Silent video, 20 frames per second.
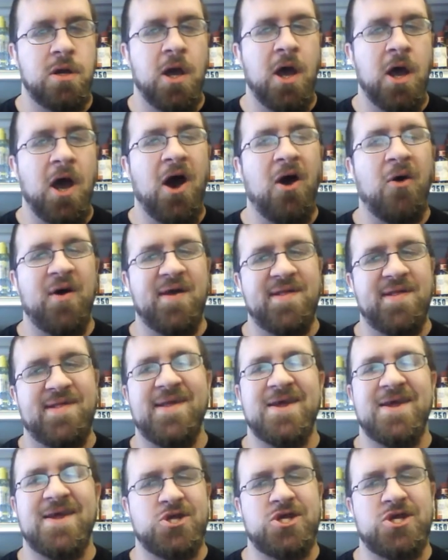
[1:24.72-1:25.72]
Oh, I
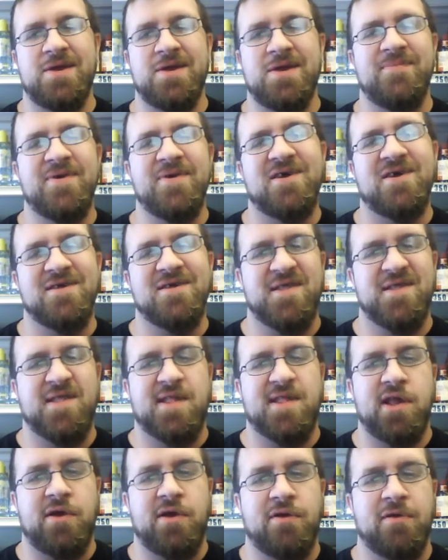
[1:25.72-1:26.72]
say she because it's
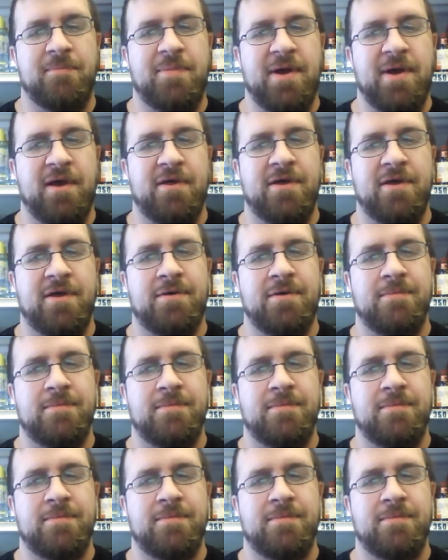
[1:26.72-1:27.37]
Sarah Palin.